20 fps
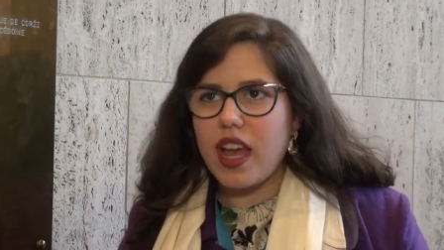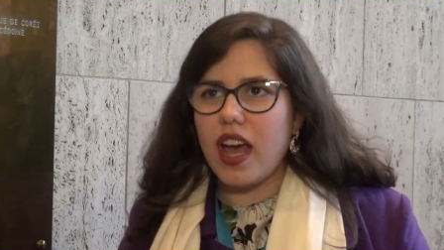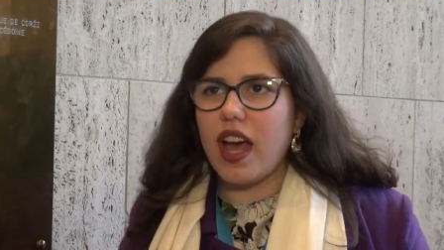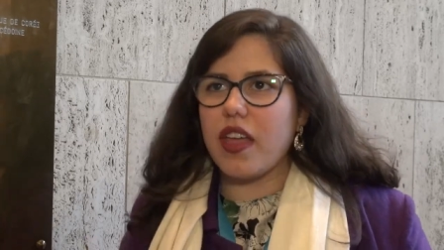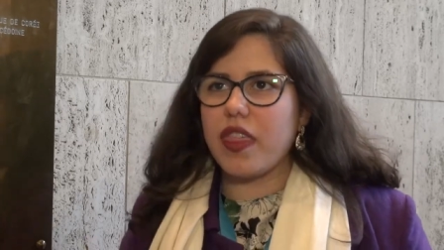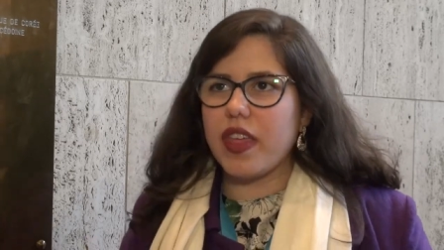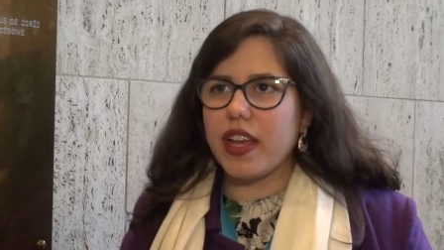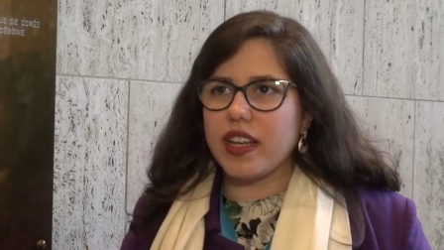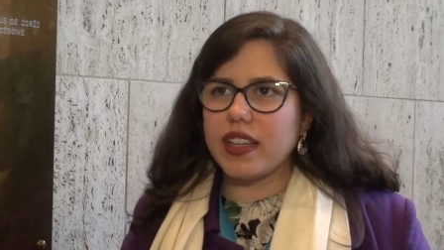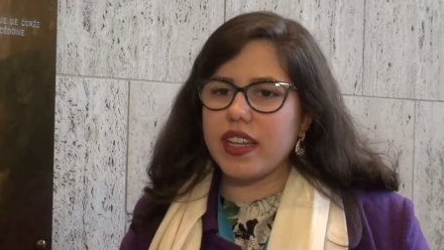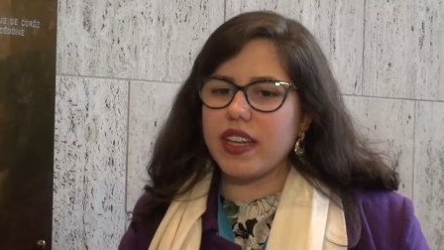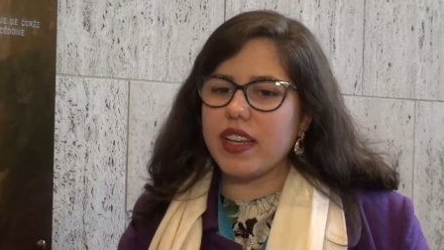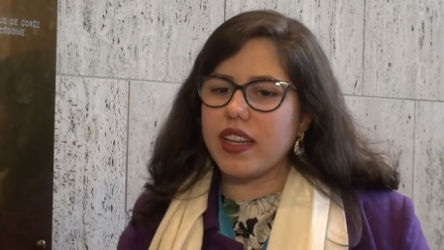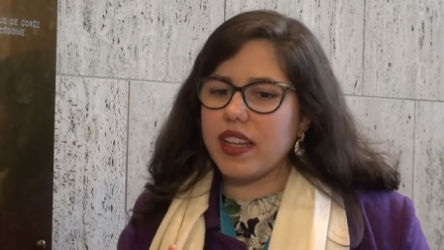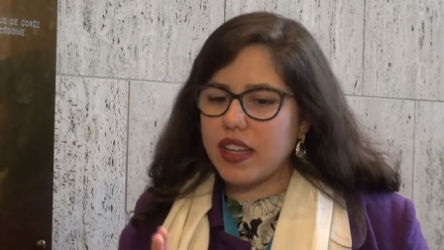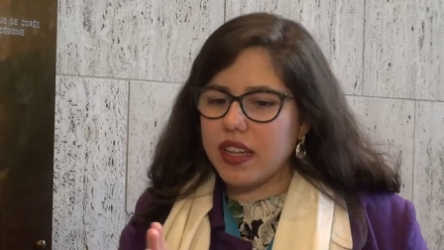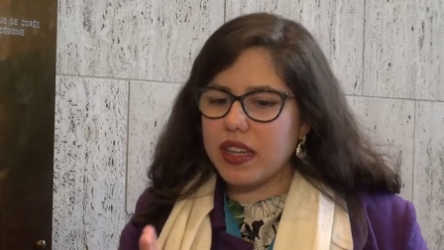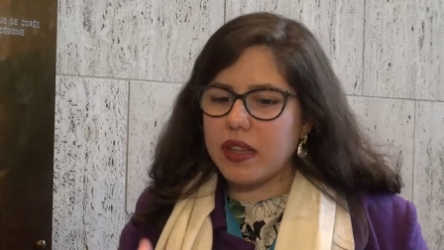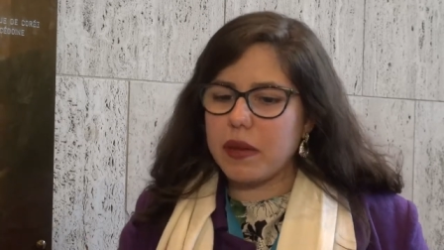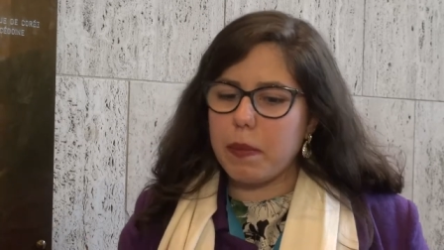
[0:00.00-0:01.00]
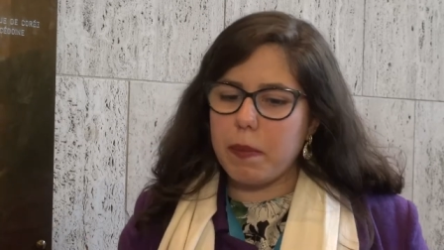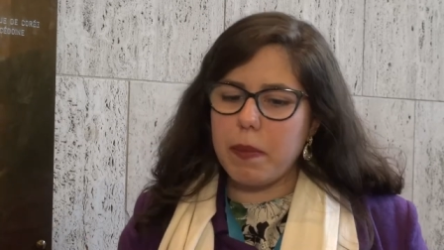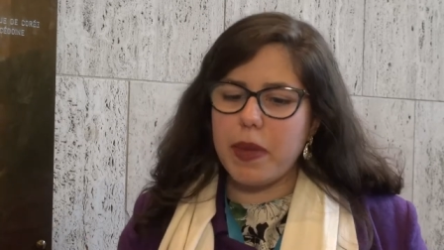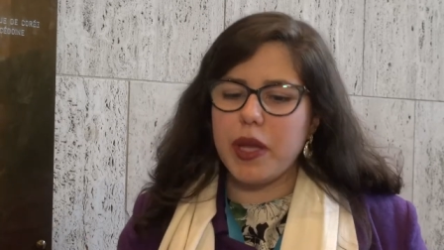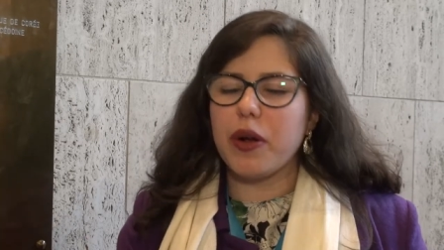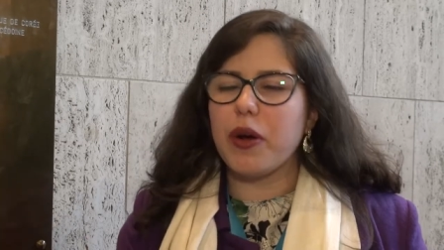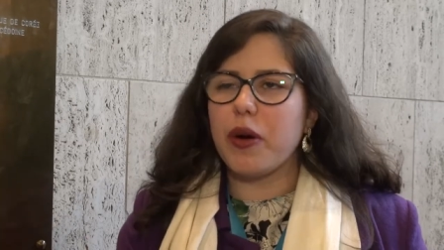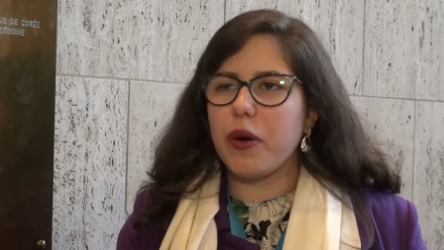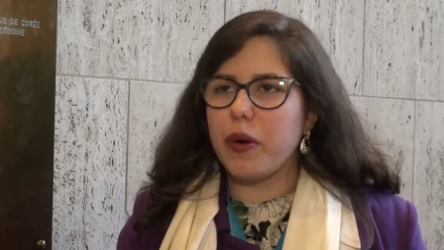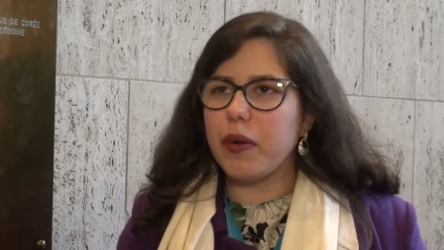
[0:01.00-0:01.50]
I think the
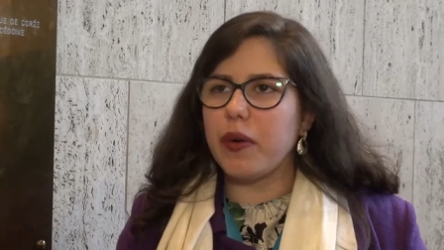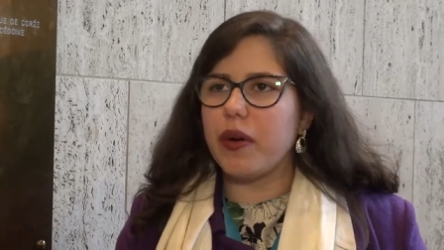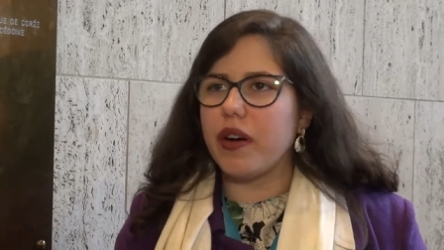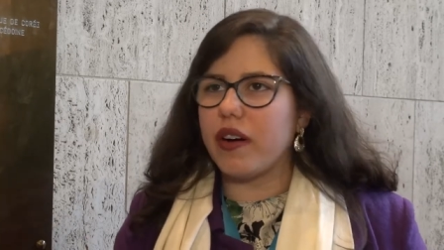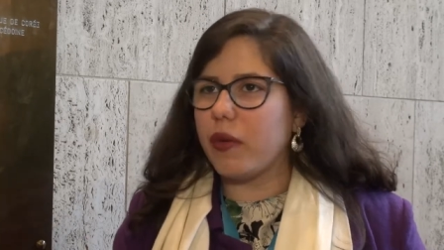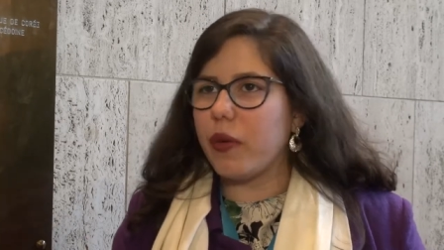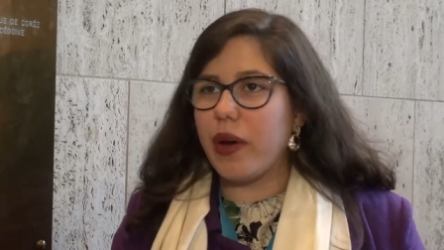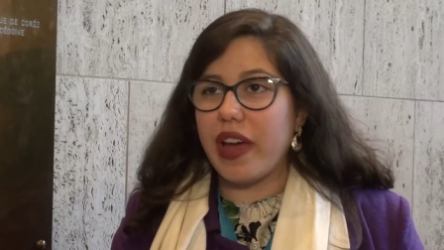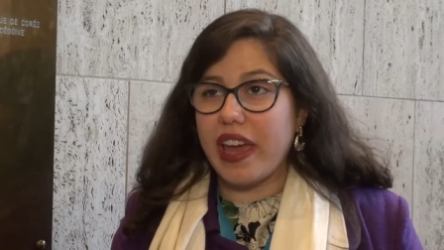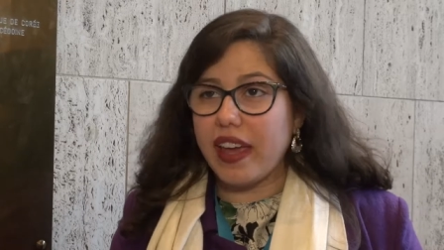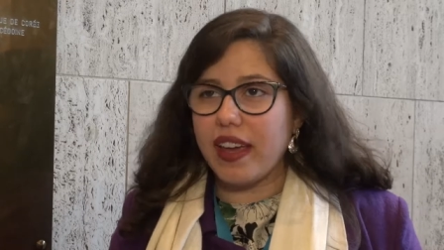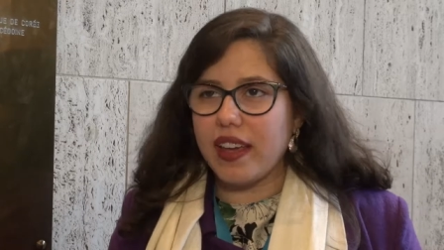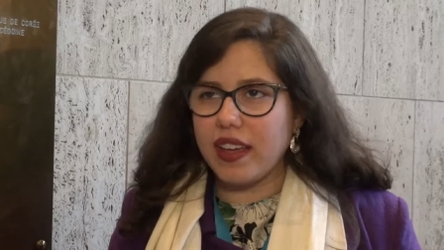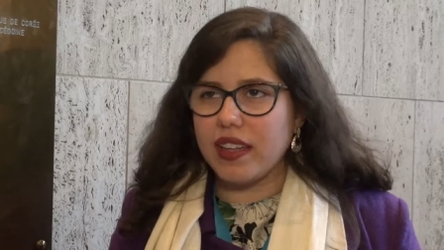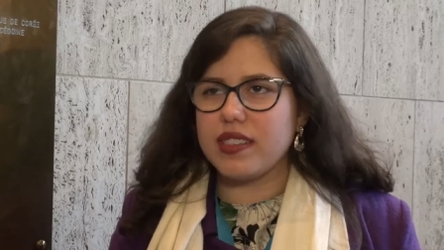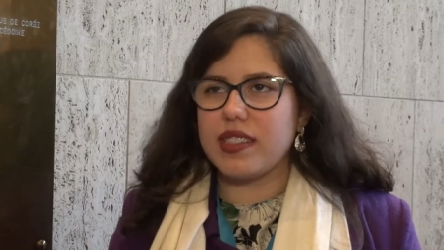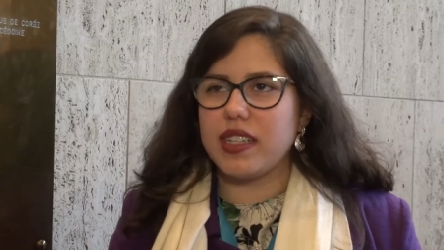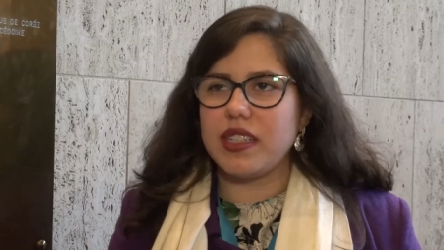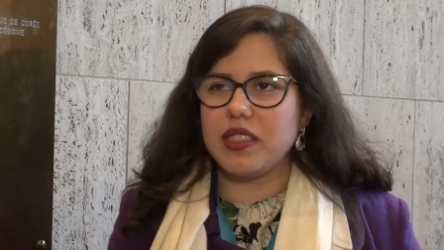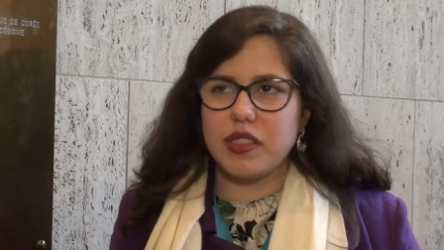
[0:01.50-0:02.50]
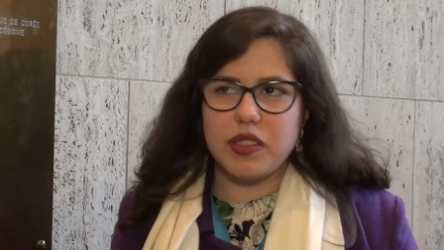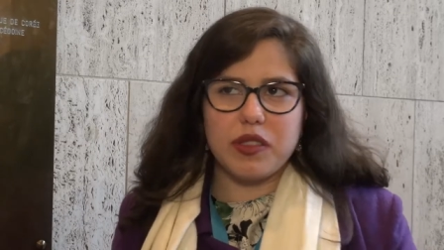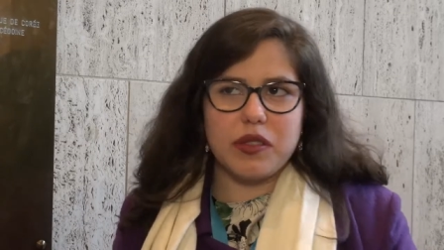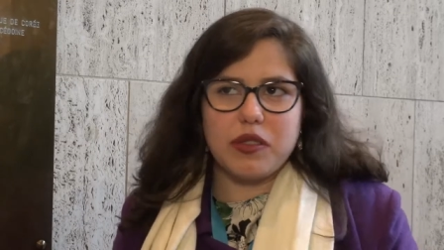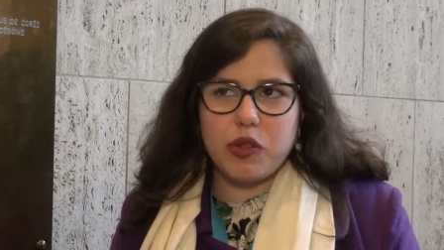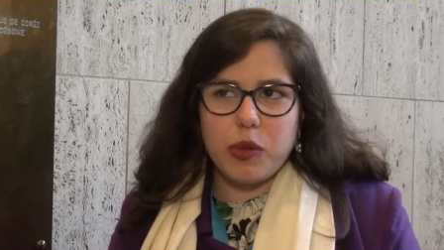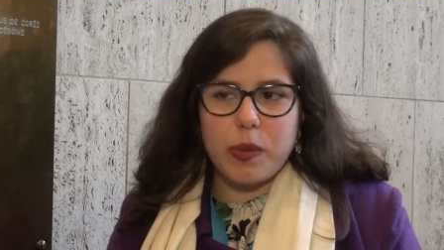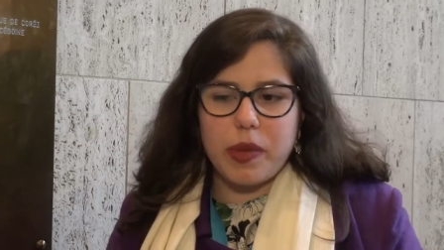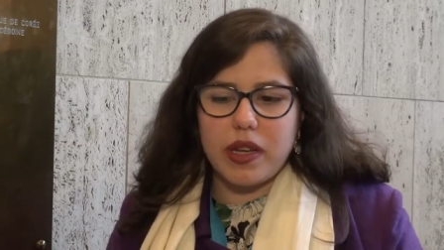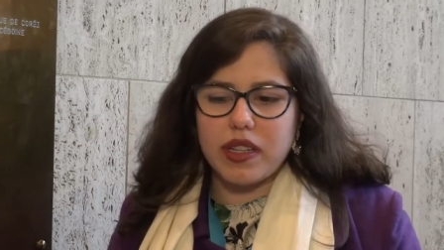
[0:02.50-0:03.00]
middle uh, way seems
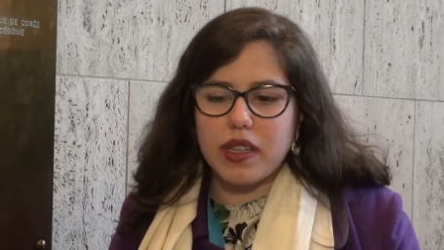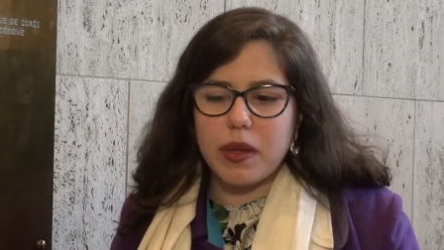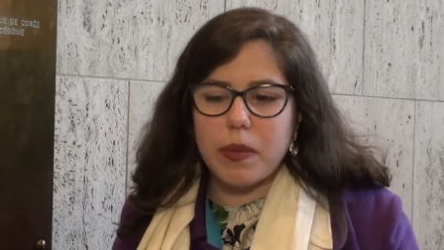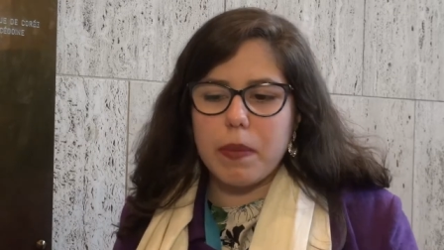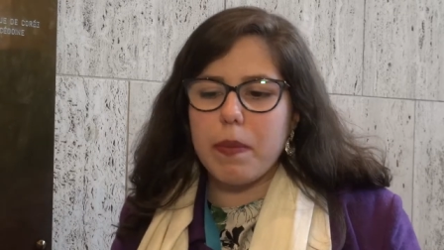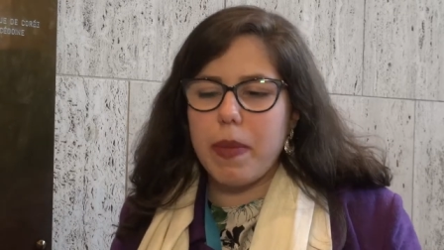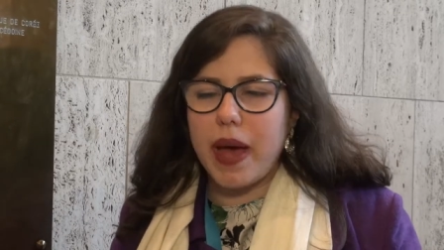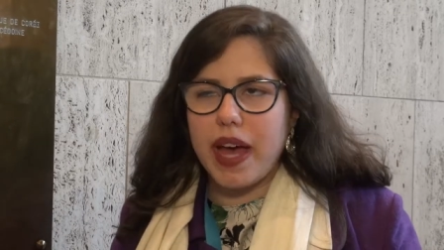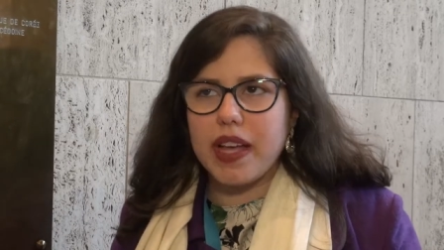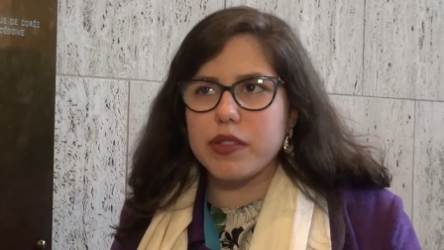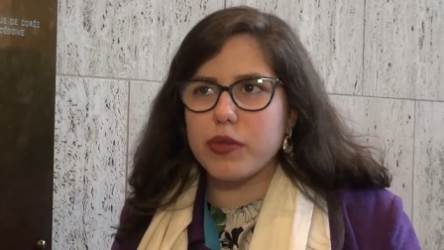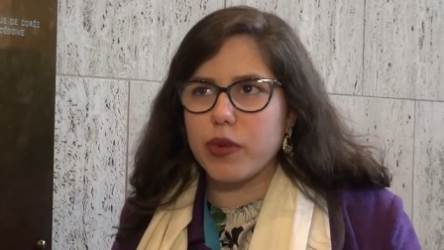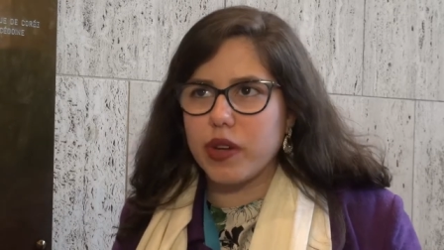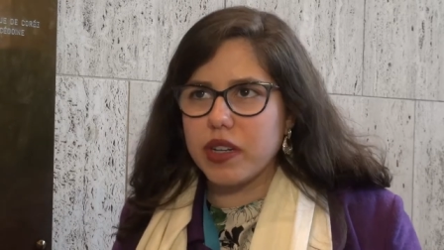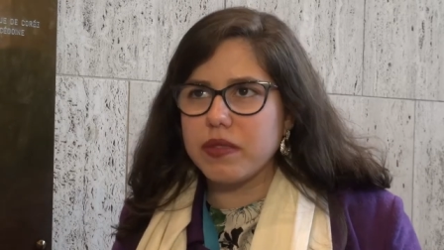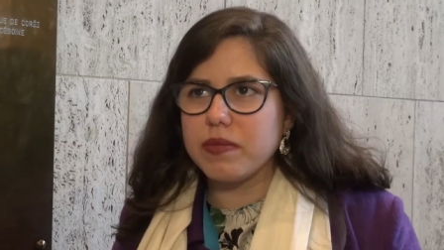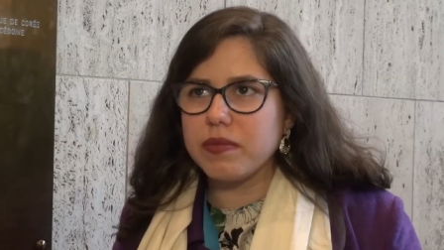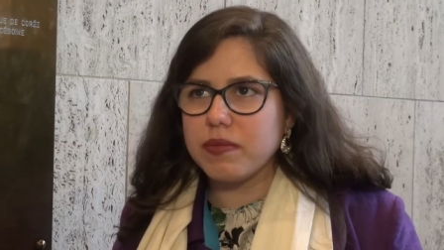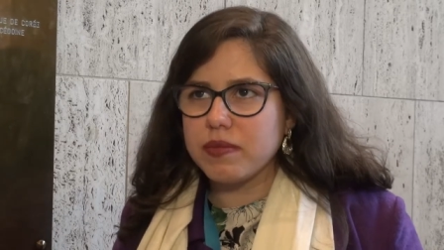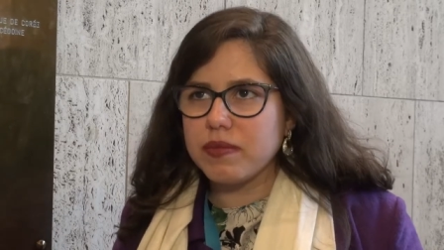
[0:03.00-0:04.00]
to be the best one.